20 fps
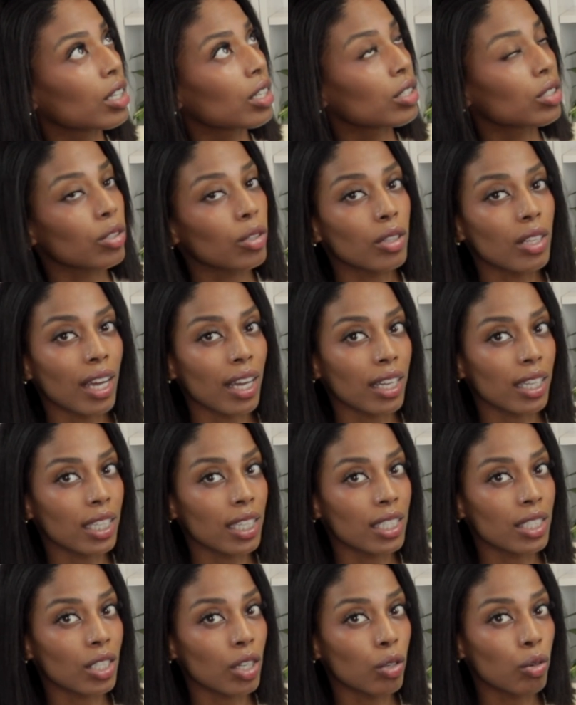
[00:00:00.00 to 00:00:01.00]
So that
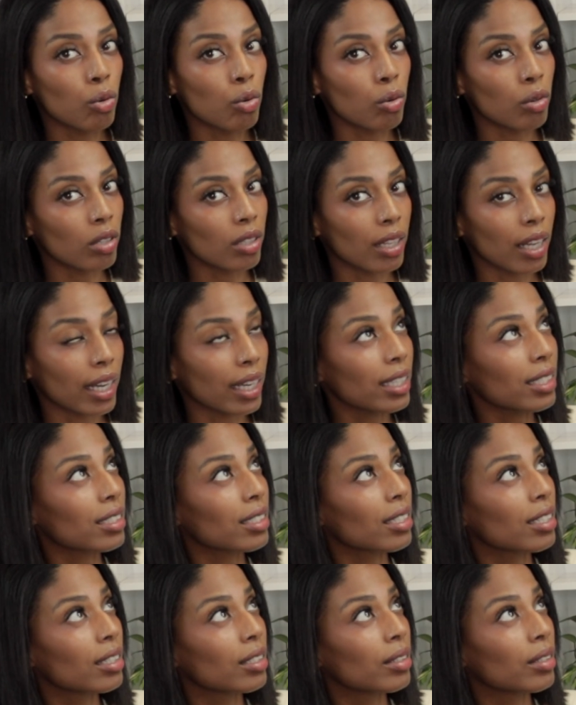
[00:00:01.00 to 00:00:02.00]
is a cool light,